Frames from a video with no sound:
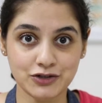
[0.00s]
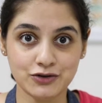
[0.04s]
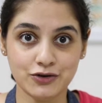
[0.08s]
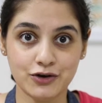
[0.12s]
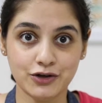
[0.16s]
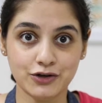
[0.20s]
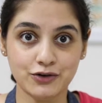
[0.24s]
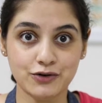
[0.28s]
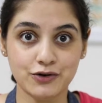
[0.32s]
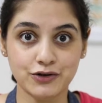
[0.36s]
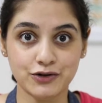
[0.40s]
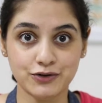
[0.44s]
sure
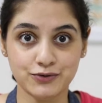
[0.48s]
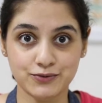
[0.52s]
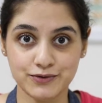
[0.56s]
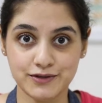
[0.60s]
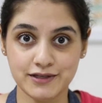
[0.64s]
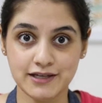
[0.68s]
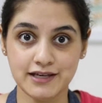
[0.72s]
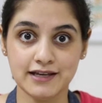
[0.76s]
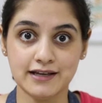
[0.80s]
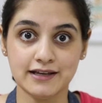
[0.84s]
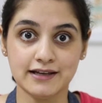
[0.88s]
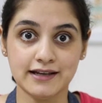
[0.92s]
you're
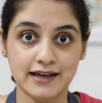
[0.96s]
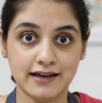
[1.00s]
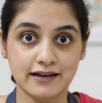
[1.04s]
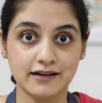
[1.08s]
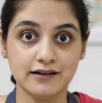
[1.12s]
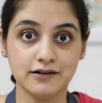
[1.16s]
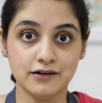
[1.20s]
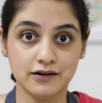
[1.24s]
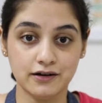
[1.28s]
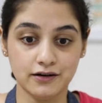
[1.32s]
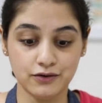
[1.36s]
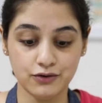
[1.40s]
using like
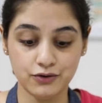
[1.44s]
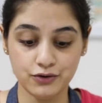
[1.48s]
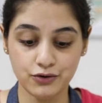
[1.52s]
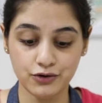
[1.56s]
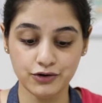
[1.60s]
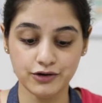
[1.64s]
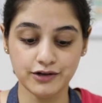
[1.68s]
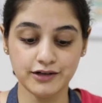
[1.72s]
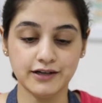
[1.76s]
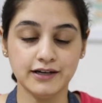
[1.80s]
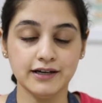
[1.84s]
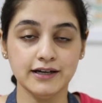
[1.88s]
a
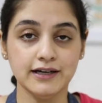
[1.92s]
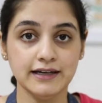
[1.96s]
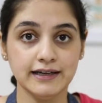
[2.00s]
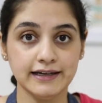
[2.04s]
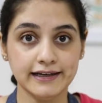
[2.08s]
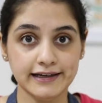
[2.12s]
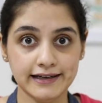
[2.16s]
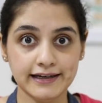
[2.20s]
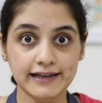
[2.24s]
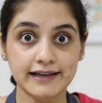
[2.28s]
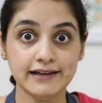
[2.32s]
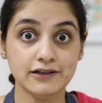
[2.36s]
good
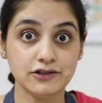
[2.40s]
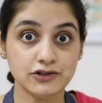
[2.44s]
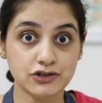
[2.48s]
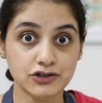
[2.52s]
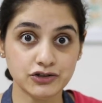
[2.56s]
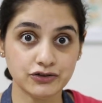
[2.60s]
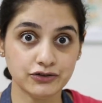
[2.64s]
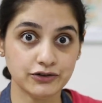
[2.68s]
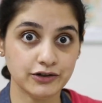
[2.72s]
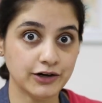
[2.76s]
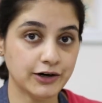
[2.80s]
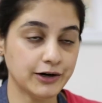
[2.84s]
clean
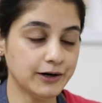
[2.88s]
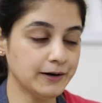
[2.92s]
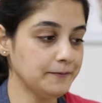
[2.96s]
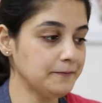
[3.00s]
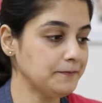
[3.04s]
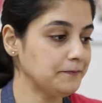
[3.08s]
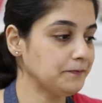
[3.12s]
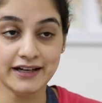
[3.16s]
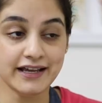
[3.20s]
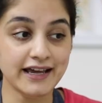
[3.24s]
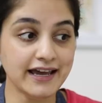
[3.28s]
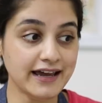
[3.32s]
sugar.
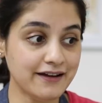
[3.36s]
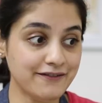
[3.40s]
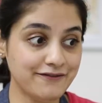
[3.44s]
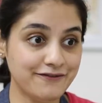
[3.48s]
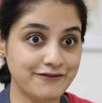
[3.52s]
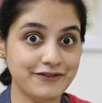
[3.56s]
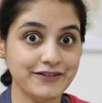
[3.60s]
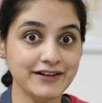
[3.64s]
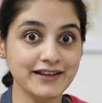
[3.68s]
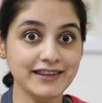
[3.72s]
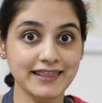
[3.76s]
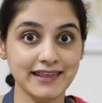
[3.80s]
But
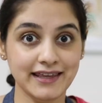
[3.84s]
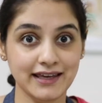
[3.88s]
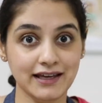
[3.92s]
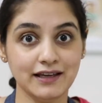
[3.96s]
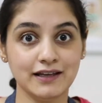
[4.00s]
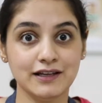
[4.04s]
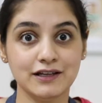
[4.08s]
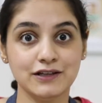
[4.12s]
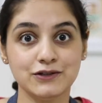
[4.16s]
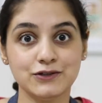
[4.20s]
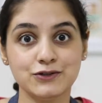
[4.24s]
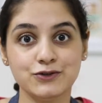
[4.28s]
everything
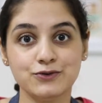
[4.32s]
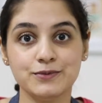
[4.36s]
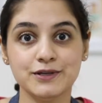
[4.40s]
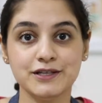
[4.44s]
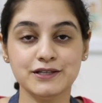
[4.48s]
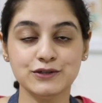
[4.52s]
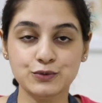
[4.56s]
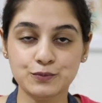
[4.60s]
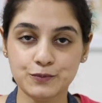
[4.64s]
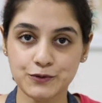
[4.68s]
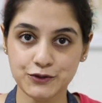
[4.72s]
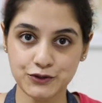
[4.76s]
needs to be
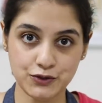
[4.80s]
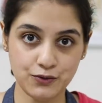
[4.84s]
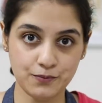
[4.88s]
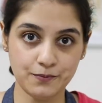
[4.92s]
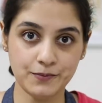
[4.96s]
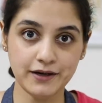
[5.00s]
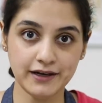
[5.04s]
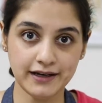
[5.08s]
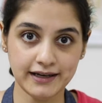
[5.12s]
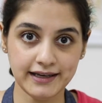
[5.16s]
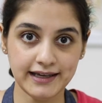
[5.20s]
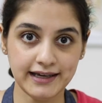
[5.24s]
super
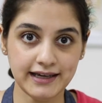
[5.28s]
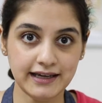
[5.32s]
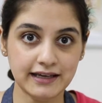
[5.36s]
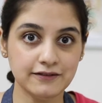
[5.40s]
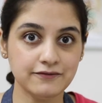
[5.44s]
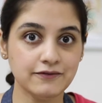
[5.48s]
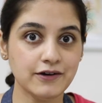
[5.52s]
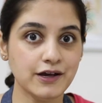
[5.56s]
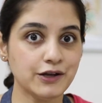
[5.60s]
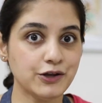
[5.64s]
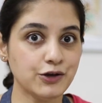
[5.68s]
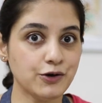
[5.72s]
super
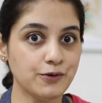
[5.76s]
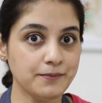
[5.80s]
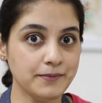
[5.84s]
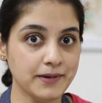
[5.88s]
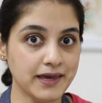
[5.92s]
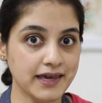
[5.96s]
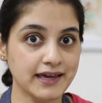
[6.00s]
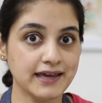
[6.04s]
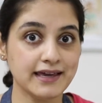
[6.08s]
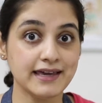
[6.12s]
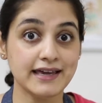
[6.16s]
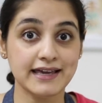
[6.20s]
clean when you're
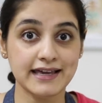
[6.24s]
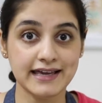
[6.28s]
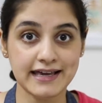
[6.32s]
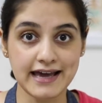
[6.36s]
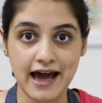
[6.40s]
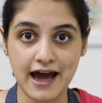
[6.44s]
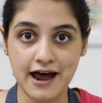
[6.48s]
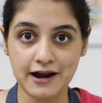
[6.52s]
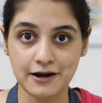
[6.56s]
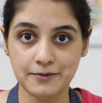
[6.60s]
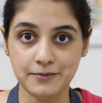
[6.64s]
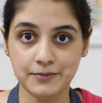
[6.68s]
making
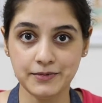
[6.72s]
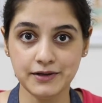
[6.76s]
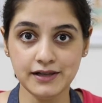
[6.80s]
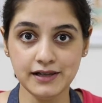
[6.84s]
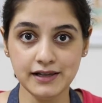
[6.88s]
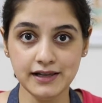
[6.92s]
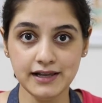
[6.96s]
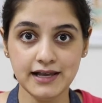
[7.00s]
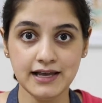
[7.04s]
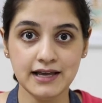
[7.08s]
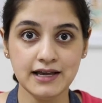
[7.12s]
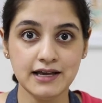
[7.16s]

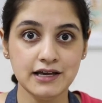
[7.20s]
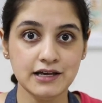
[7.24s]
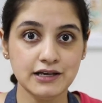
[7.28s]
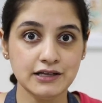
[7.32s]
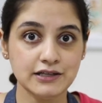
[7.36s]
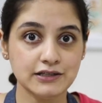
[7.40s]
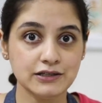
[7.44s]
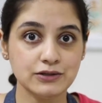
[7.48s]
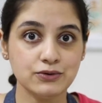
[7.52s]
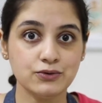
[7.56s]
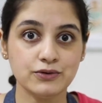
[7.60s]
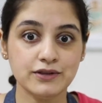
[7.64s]
caramel.
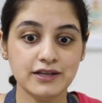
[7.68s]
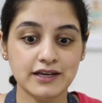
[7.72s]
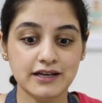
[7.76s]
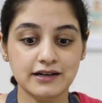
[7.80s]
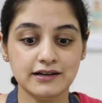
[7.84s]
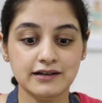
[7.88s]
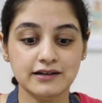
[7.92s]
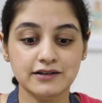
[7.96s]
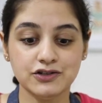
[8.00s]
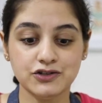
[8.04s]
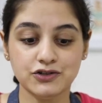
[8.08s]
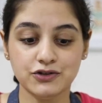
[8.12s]
So
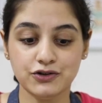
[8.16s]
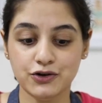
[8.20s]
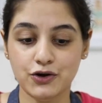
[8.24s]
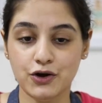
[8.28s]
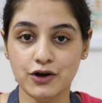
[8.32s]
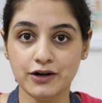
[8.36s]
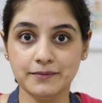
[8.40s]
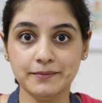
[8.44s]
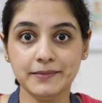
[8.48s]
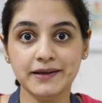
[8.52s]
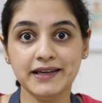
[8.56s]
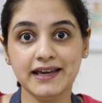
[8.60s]
there should
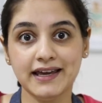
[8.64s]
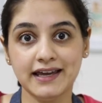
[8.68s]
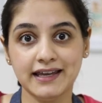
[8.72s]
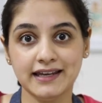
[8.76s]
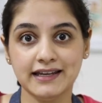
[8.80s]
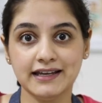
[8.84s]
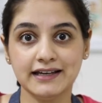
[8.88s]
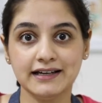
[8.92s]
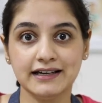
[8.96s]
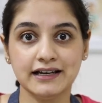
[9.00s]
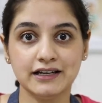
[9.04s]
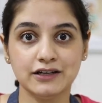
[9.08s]
not be
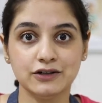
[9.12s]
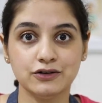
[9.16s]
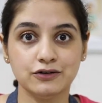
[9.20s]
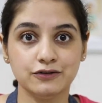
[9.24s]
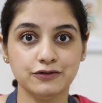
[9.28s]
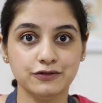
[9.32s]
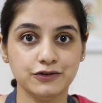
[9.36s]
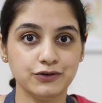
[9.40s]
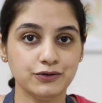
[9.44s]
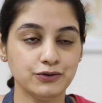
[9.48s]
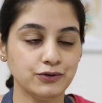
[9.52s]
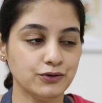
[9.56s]
any kind
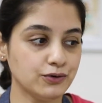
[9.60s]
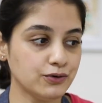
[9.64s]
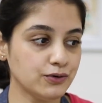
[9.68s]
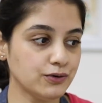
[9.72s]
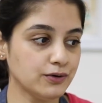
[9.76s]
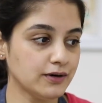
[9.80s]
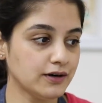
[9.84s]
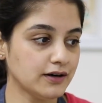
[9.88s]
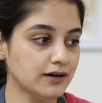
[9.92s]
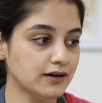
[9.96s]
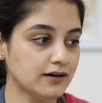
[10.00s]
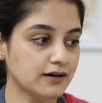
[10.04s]
of you
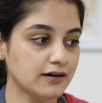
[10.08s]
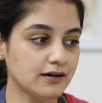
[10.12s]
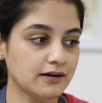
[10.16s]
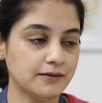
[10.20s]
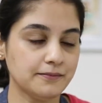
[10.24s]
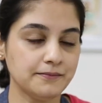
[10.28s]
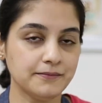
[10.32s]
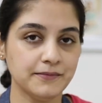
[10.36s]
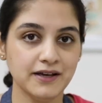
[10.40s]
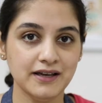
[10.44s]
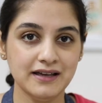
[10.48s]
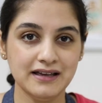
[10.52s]
know
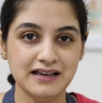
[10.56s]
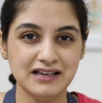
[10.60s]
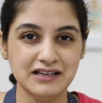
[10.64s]
um,